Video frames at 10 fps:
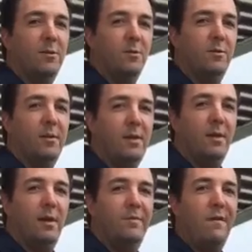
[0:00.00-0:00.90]
or
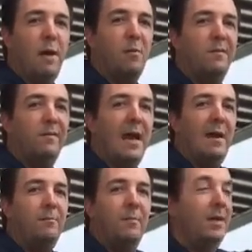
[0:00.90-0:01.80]
the fabric
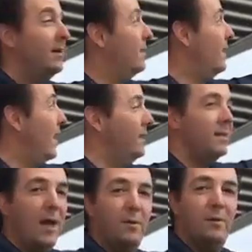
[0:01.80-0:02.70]
flap that hangs
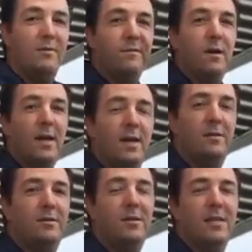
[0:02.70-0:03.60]
down at the front
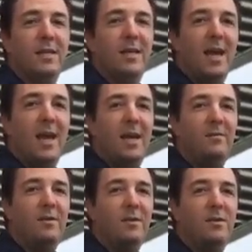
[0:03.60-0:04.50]
end,
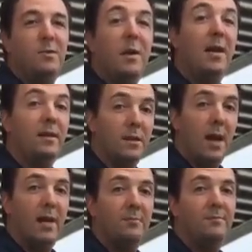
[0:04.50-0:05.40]
and this is by
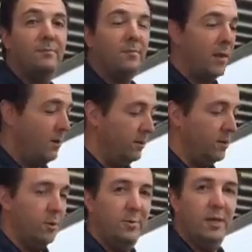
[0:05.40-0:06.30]
design.
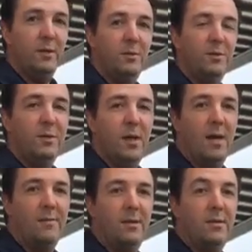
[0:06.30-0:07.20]
Also because
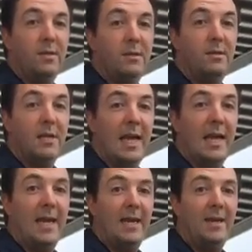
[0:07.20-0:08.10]
this is
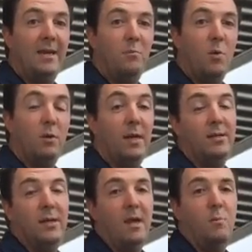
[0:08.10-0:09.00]
a
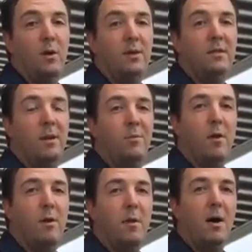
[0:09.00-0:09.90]
more
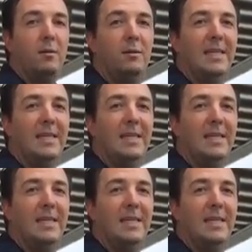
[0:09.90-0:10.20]
contemporary model.